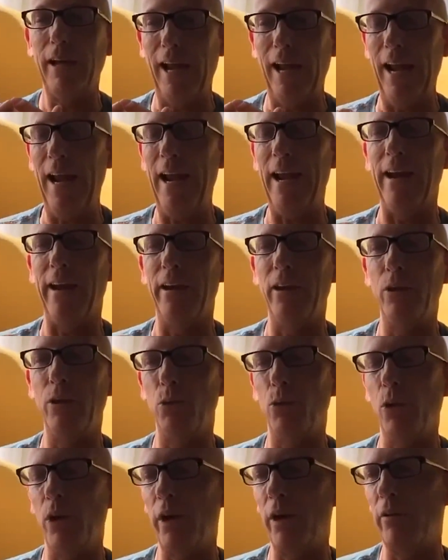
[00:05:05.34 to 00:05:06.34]
and
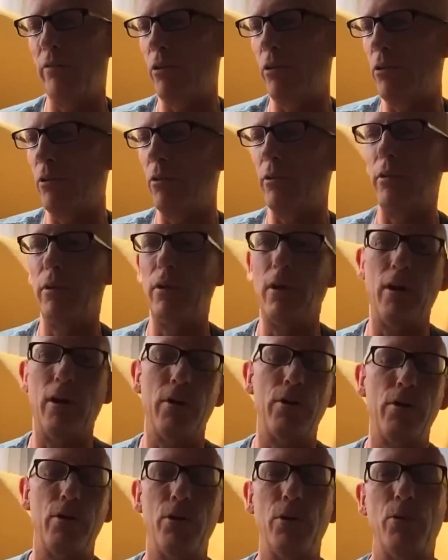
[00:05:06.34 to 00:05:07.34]
whatever
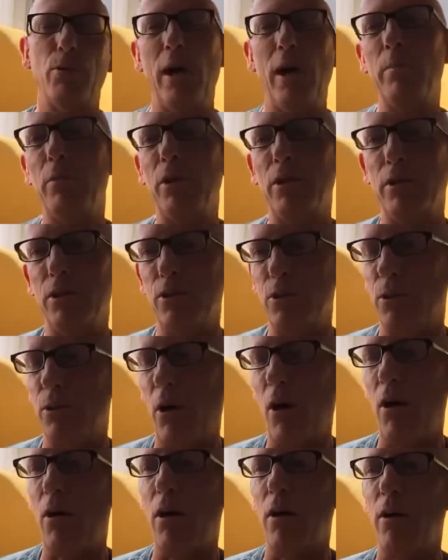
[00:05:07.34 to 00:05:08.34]
other remedies
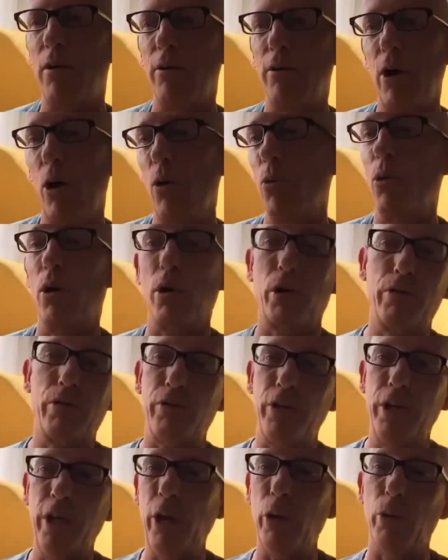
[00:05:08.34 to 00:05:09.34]
there are don't work
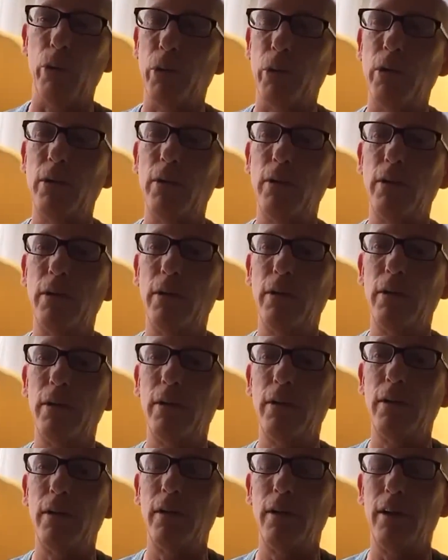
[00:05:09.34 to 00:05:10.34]
for you.
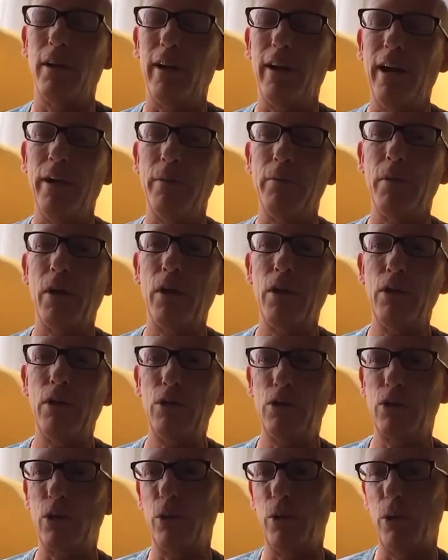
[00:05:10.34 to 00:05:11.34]
All right?
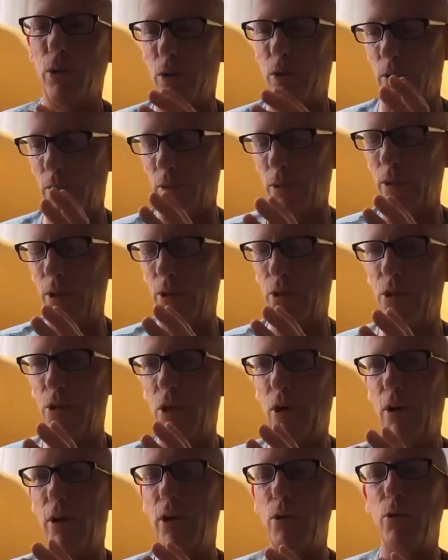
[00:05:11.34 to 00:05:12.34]
So you're
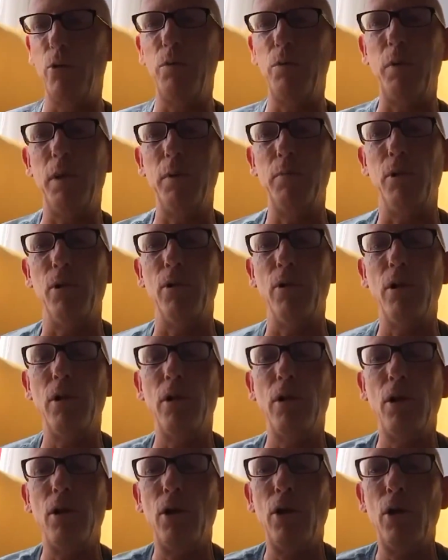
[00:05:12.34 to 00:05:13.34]
starting with people
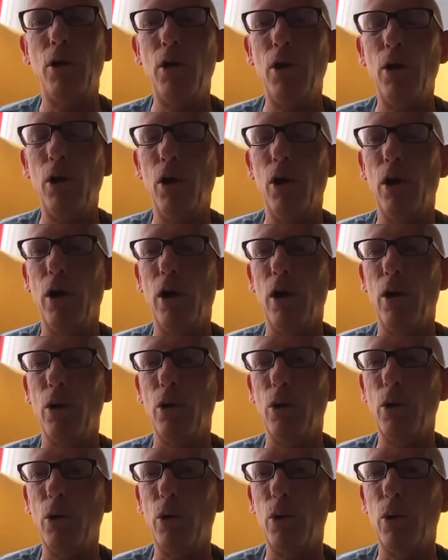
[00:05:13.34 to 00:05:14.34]

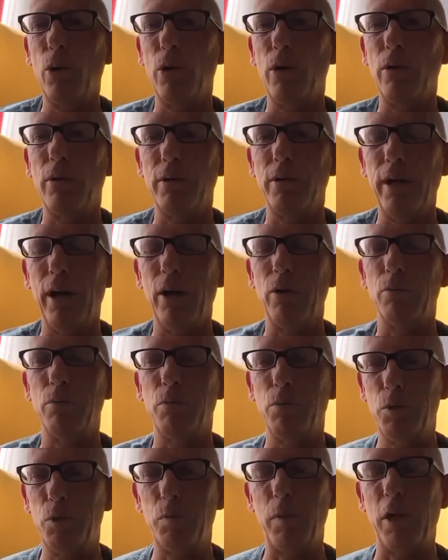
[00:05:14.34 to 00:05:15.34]
who are,
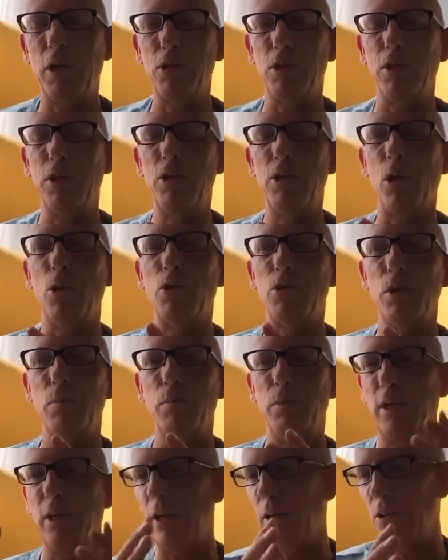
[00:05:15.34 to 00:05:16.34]
specially
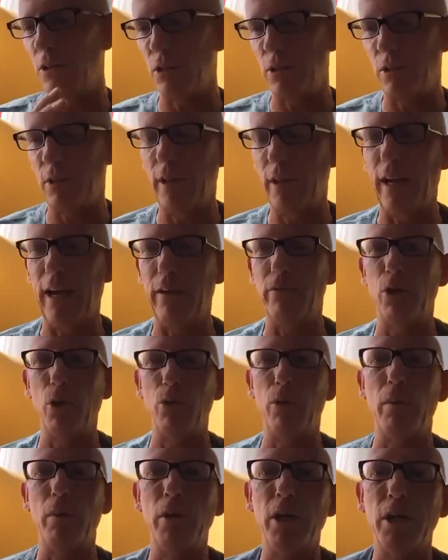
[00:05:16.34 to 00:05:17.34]
chosen because they have
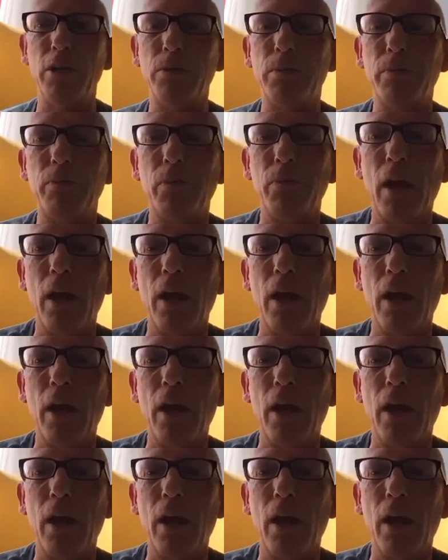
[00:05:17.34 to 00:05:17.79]
no remedies.